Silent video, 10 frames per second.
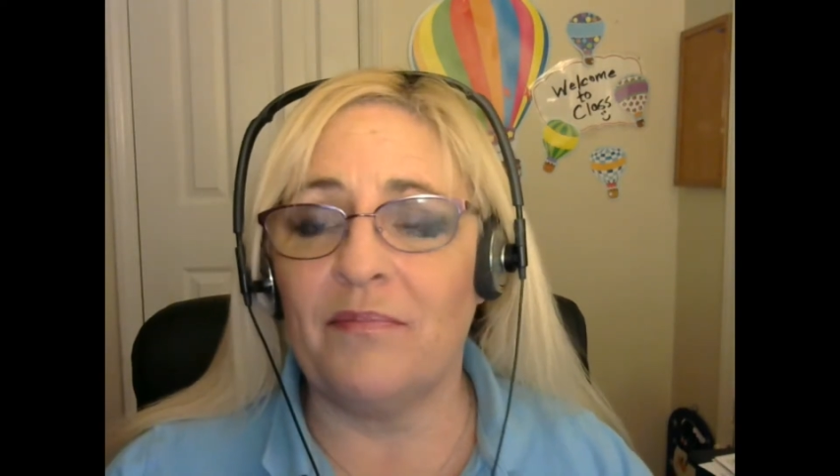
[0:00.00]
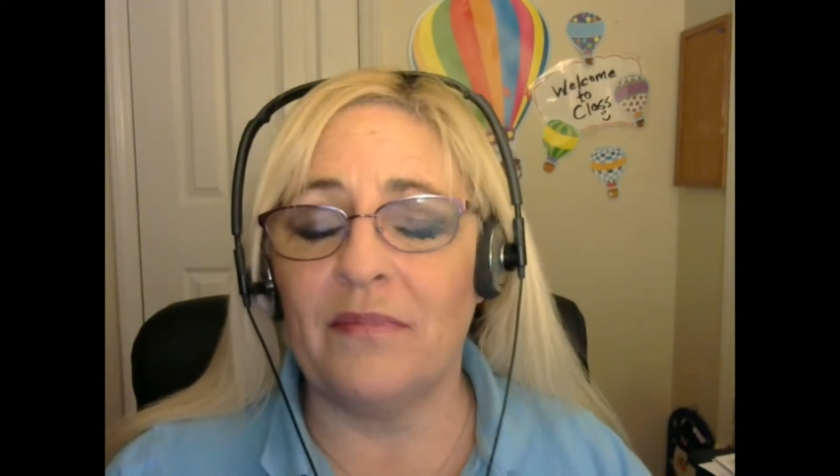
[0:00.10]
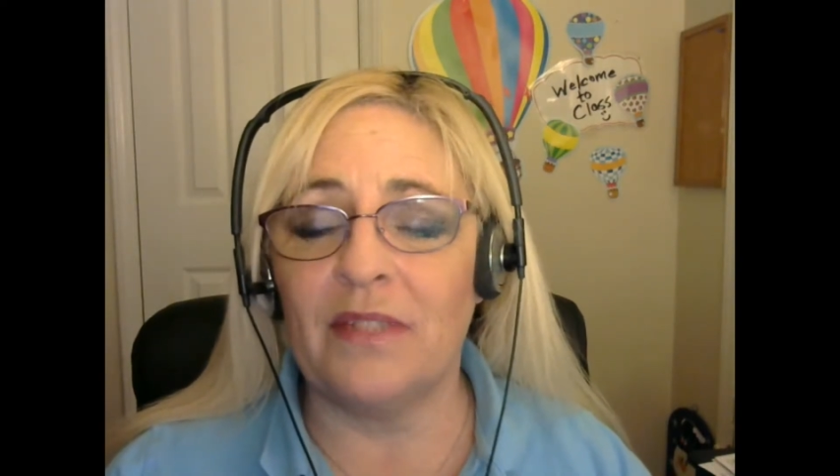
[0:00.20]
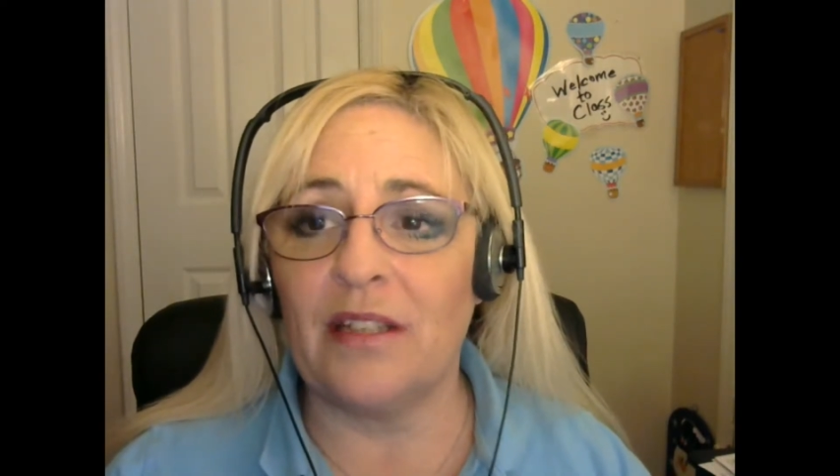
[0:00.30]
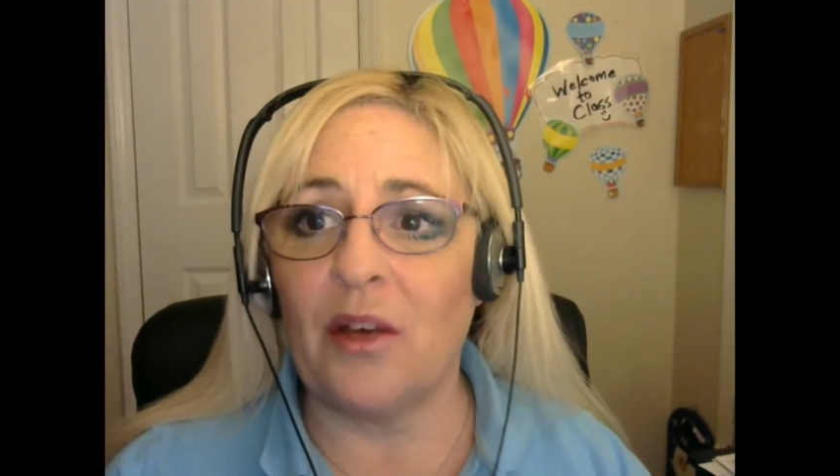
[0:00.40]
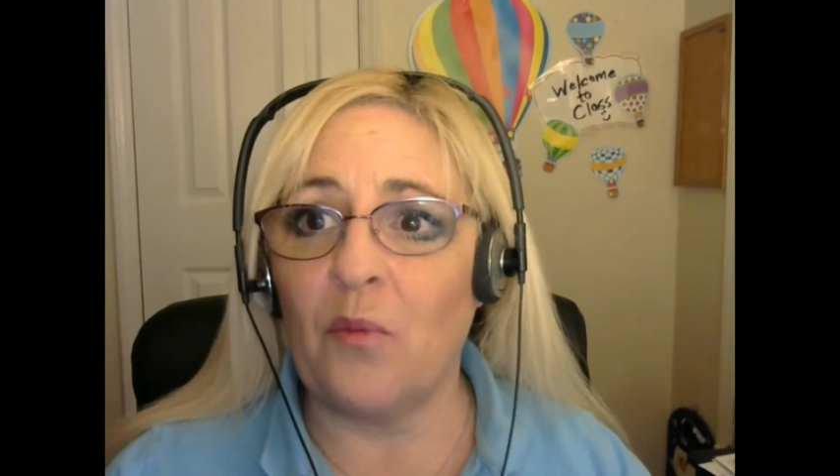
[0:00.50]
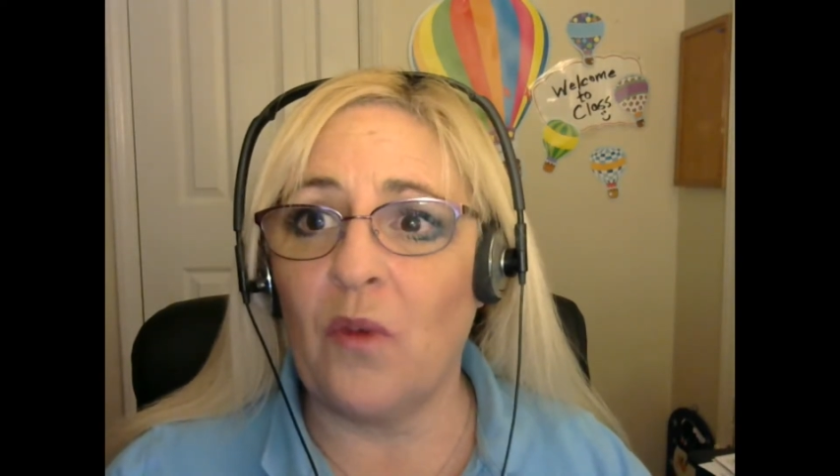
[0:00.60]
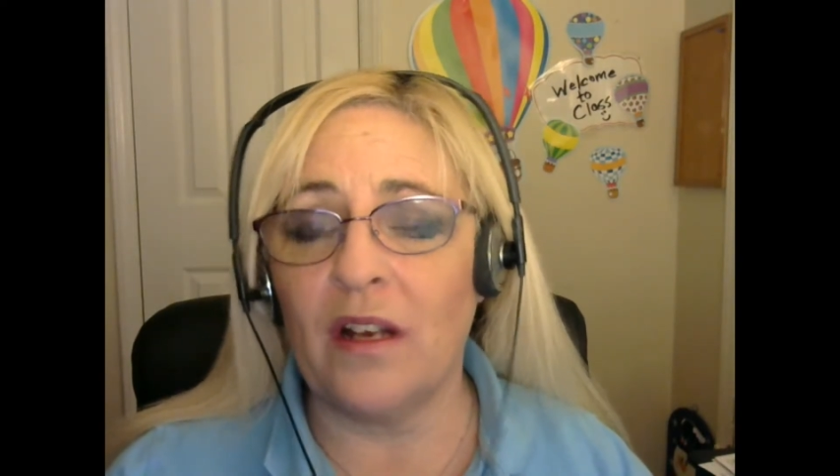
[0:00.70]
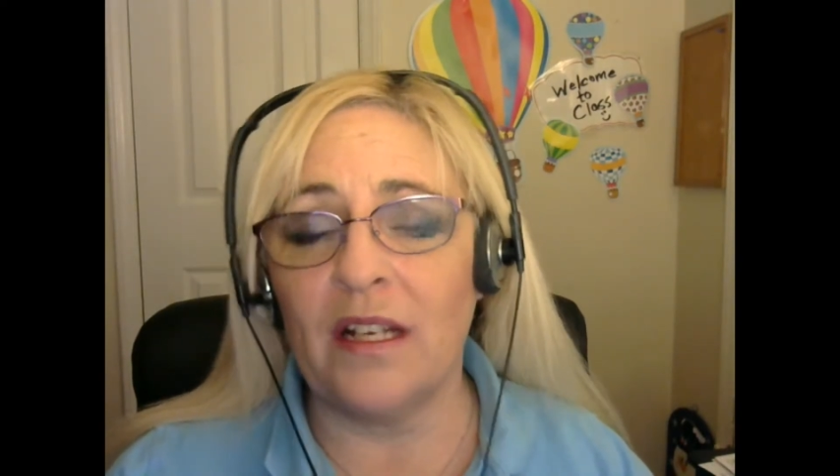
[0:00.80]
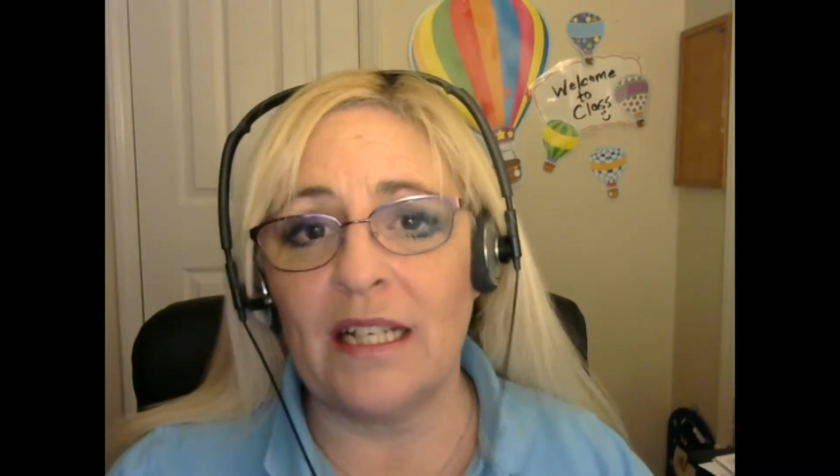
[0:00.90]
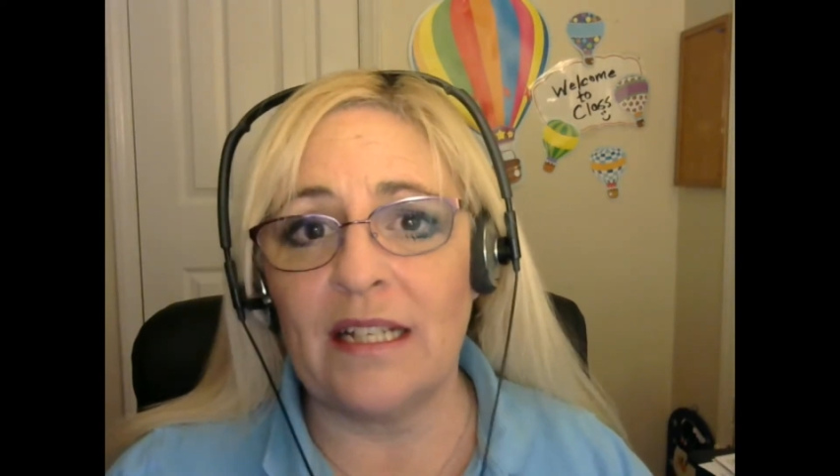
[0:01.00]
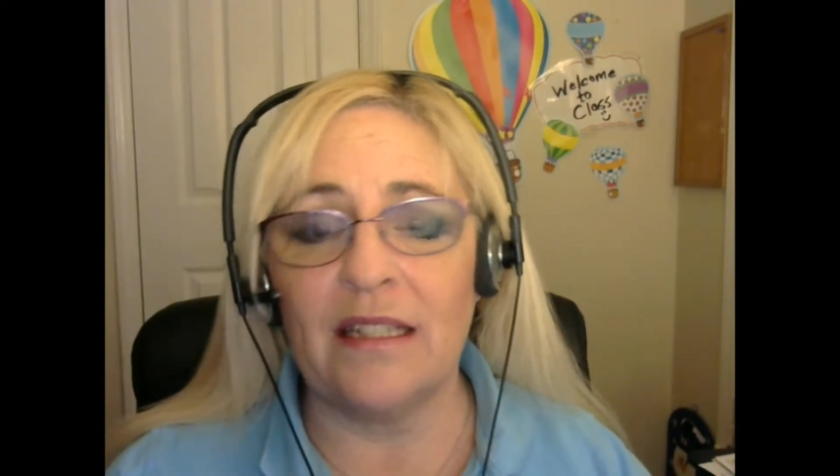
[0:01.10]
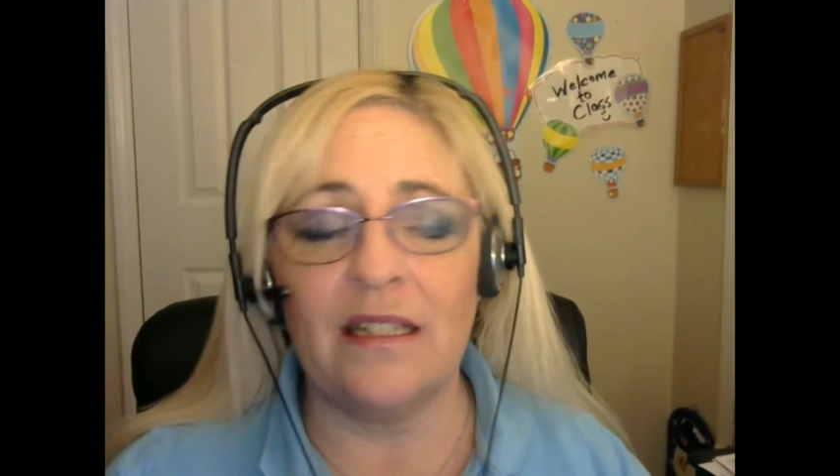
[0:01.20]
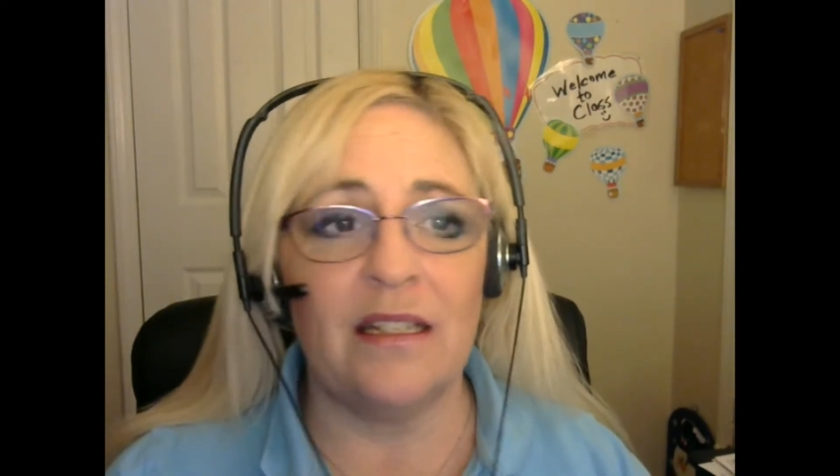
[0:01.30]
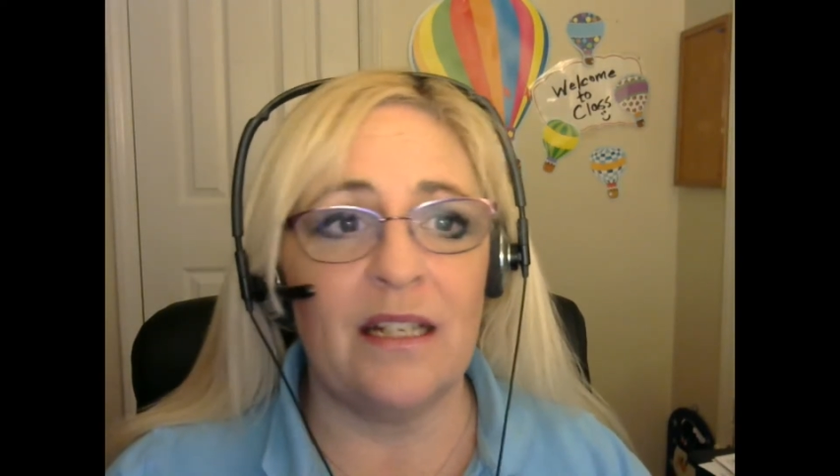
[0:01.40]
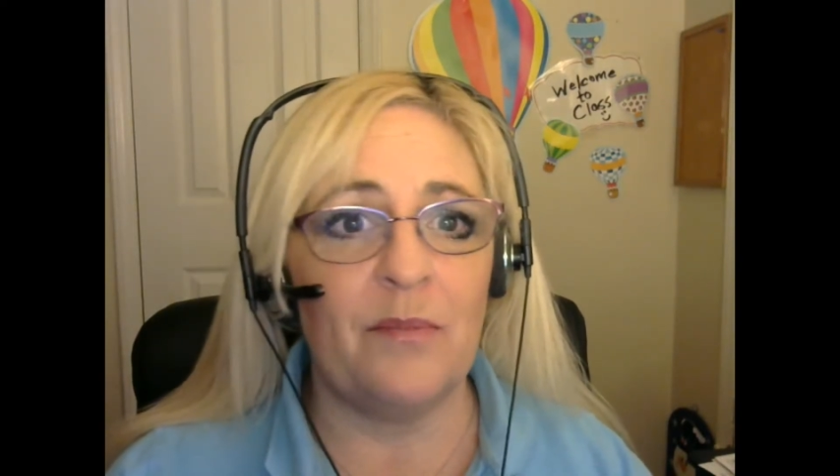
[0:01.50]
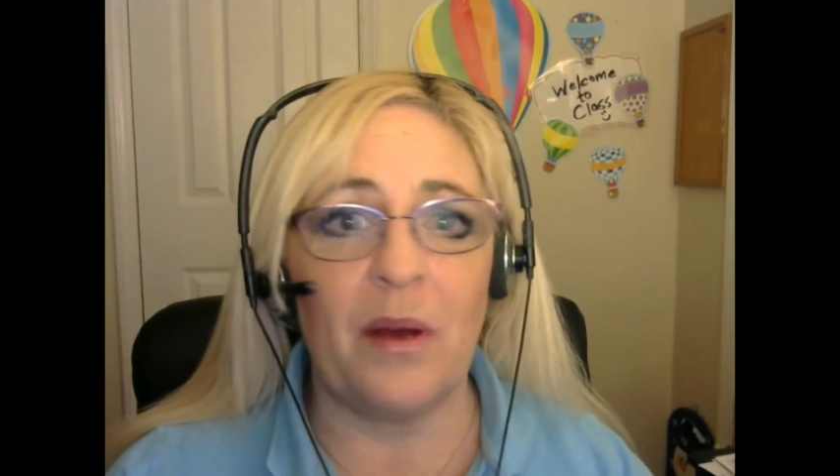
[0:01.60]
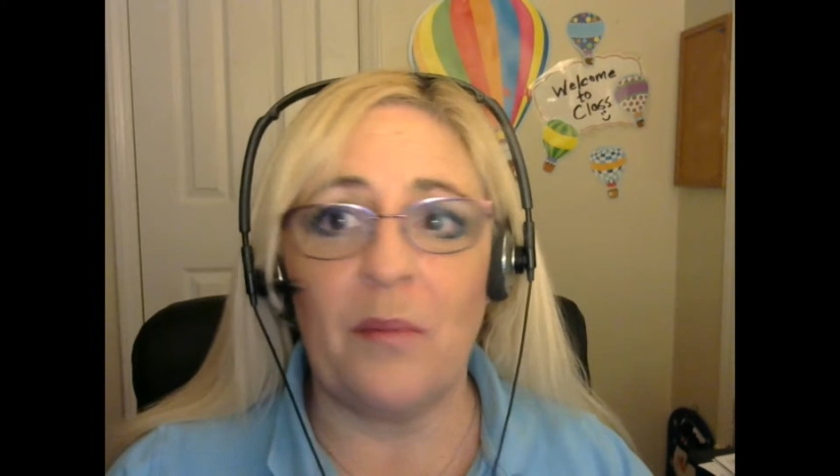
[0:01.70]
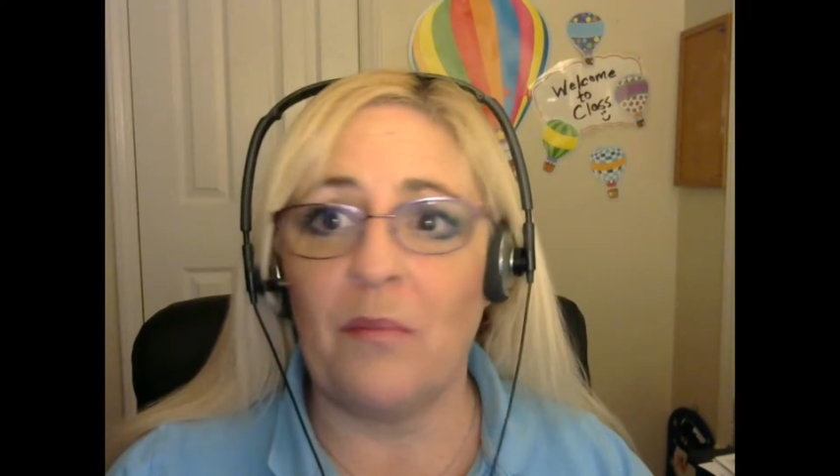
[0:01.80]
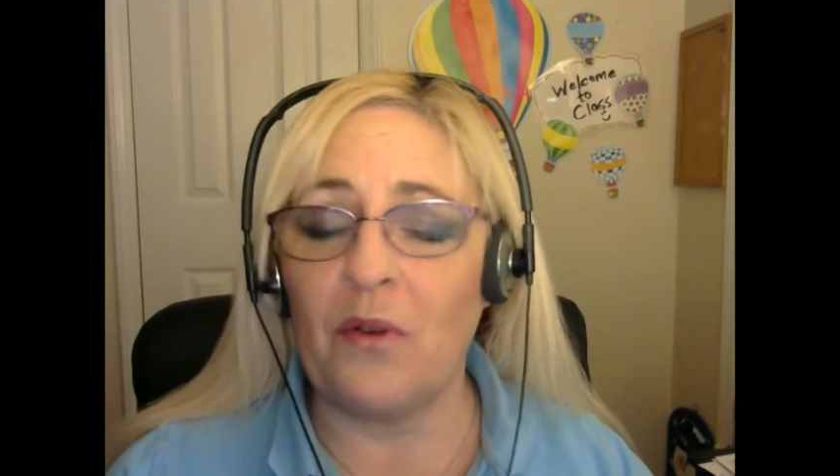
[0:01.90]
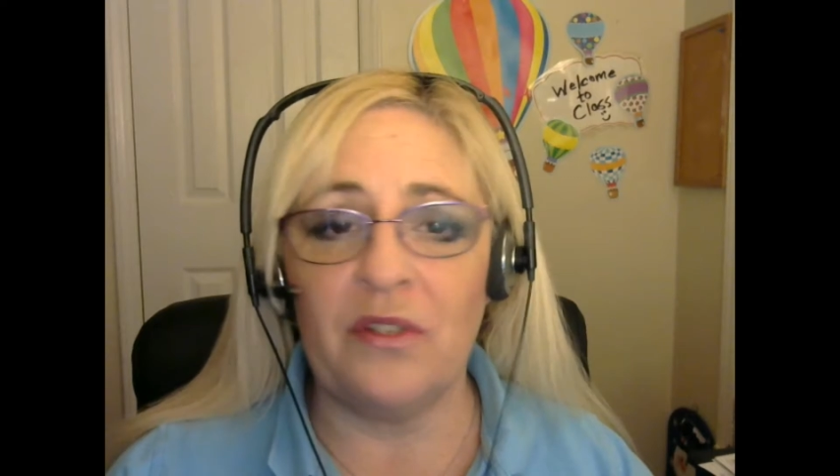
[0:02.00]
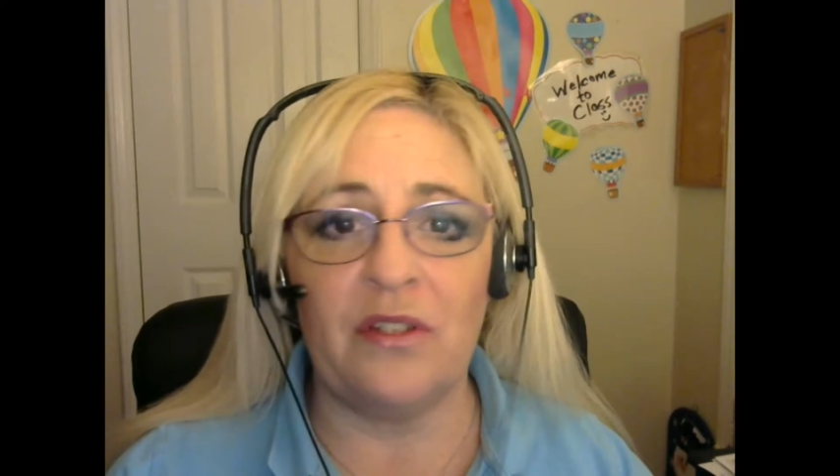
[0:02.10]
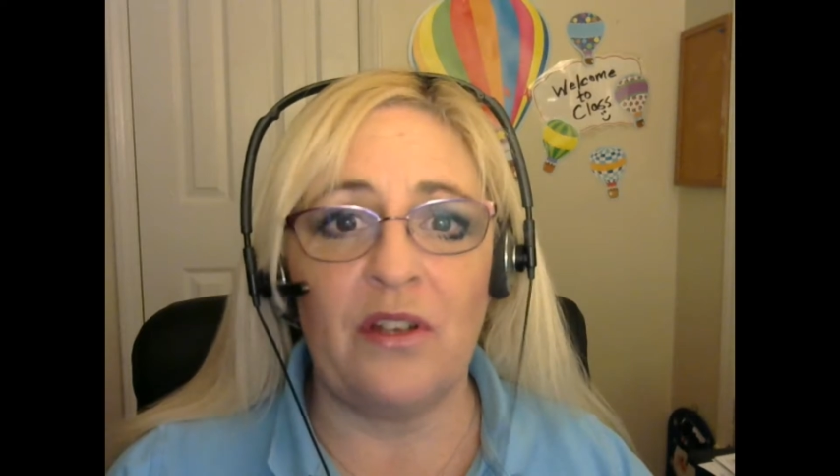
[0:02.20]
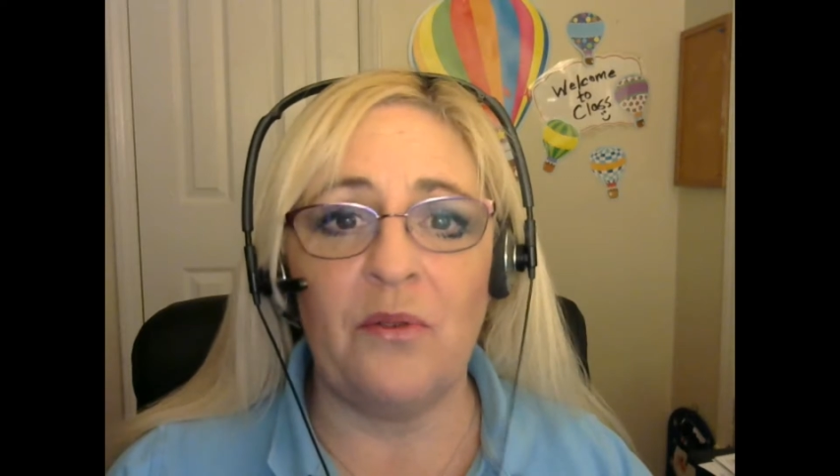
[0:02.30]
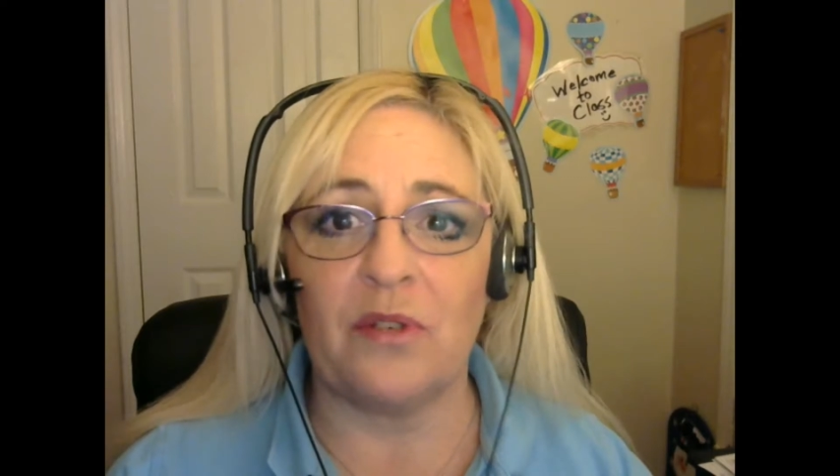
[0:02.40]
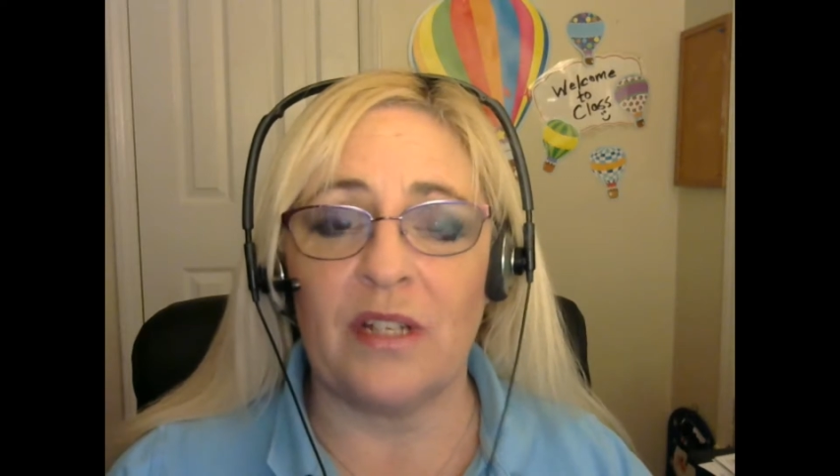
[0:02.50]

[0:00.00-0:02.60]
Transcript: Some want to listen, but most don't.